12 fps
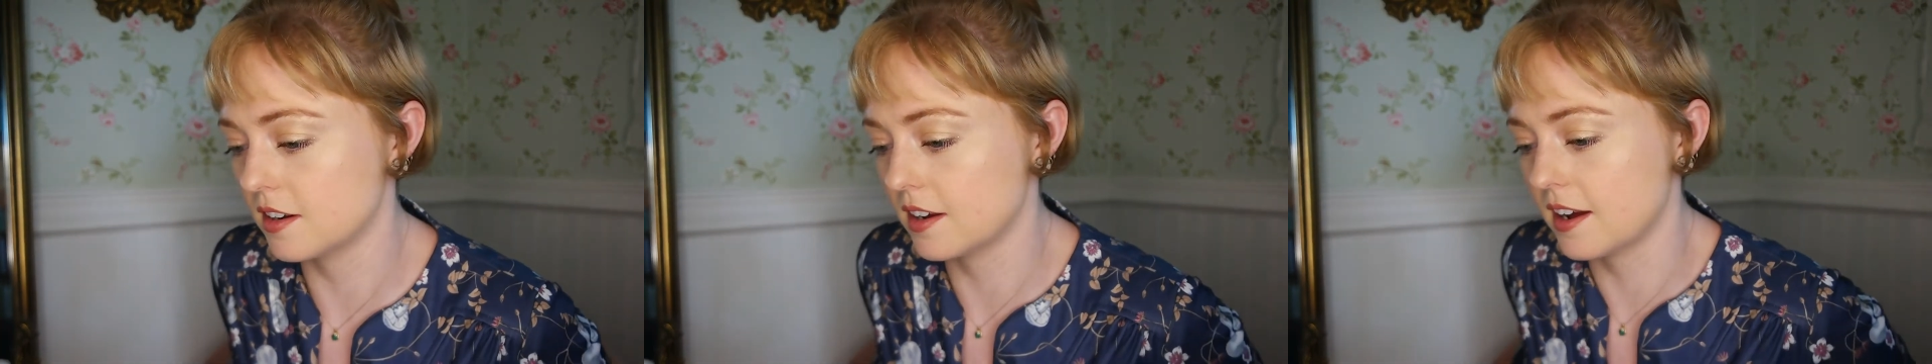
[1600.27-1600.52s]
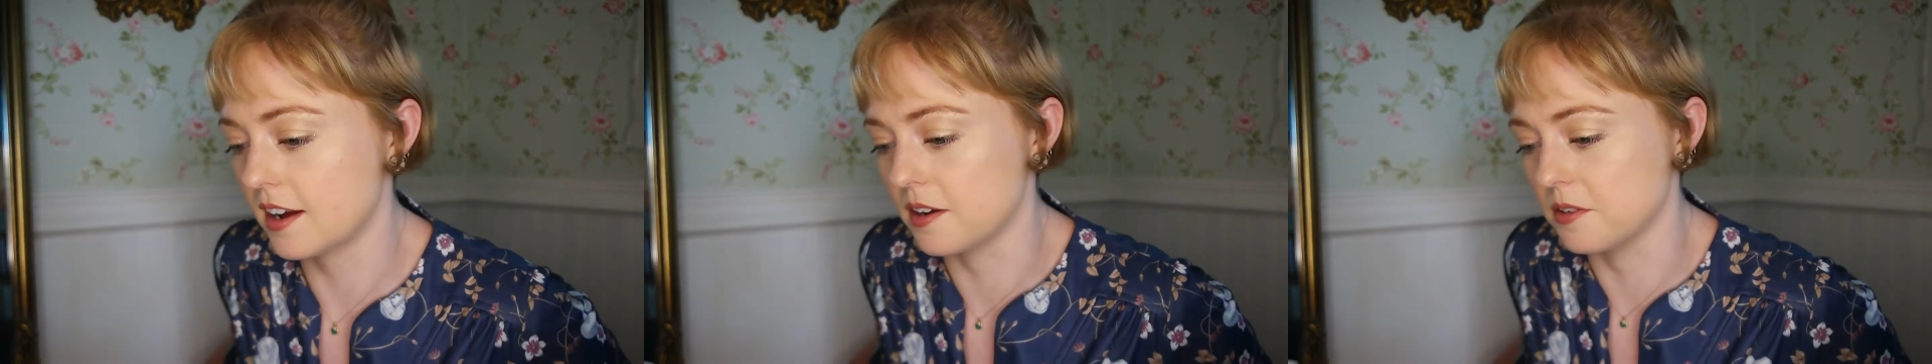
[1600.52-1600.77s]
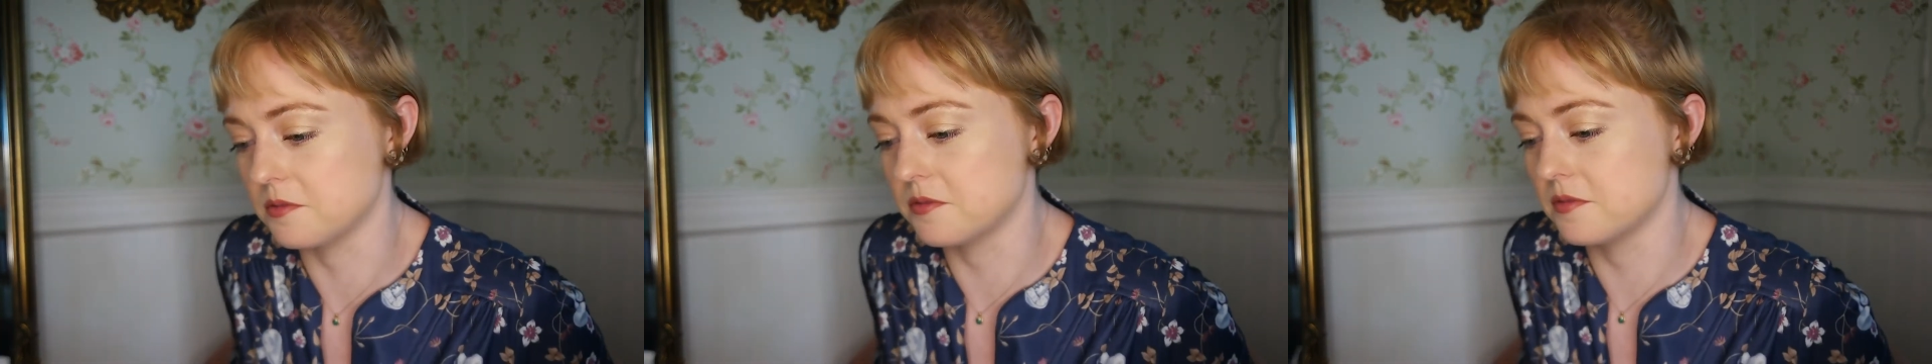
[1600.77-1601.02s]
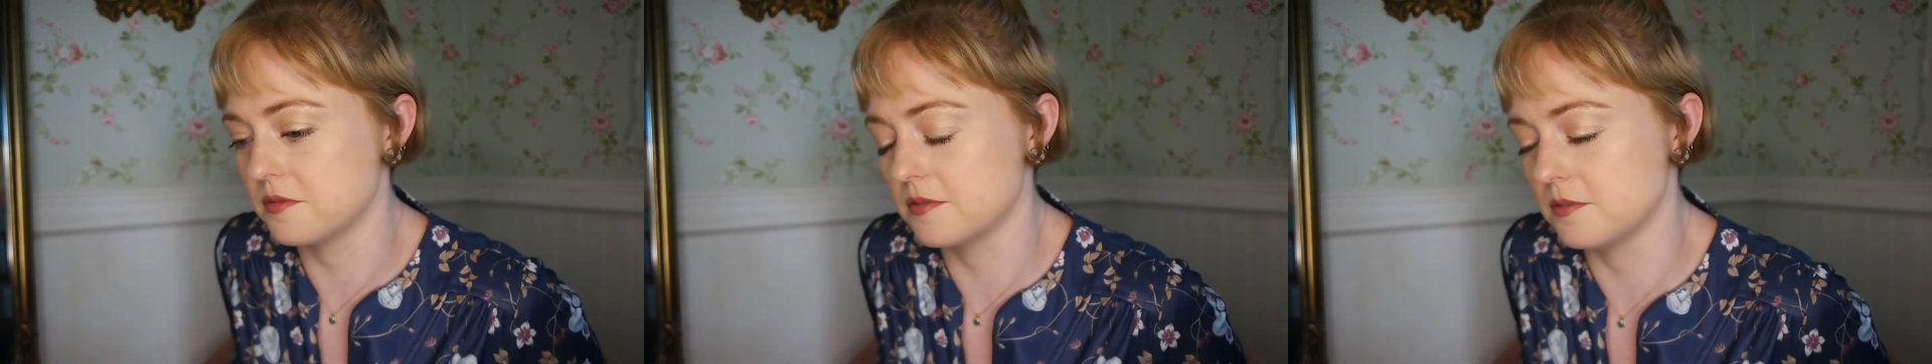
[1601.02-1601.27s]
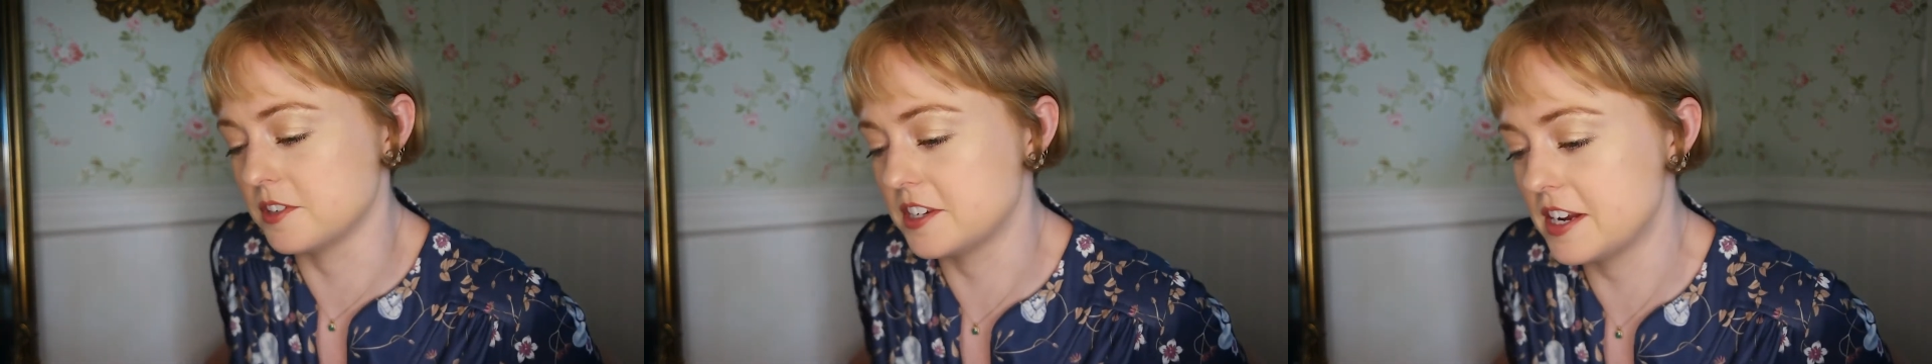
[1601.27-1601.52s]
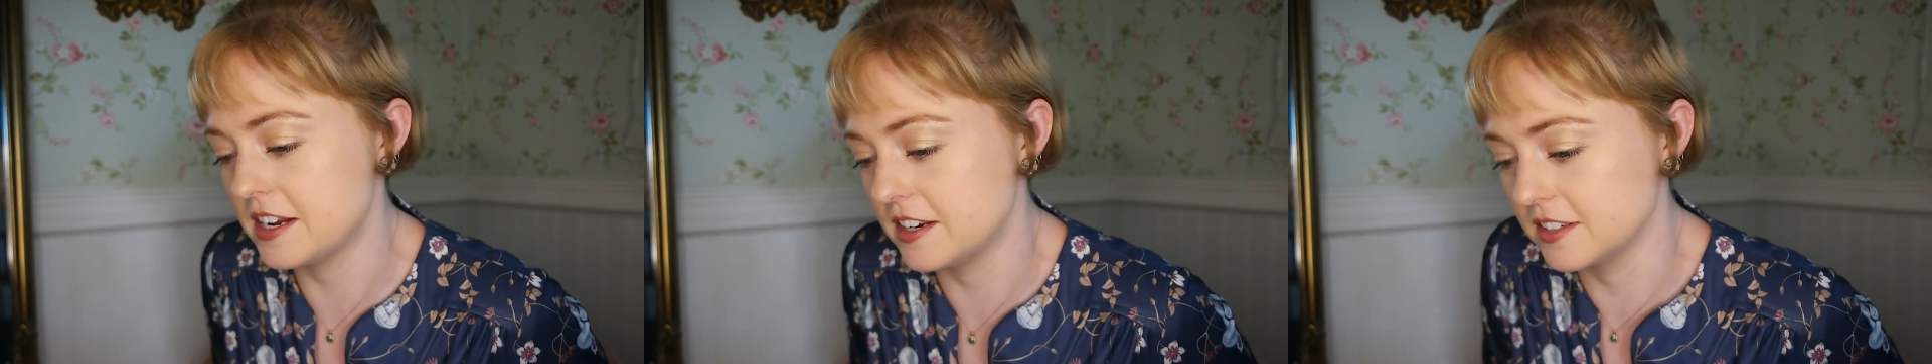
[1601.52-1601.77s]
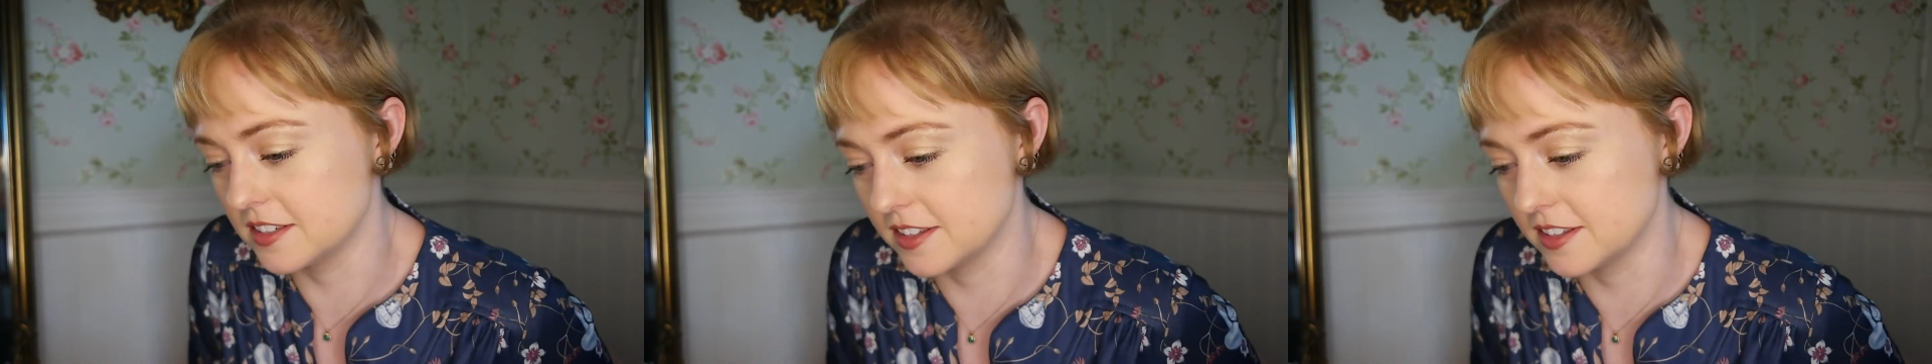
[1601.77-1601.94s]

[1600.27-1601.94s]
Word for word: have retained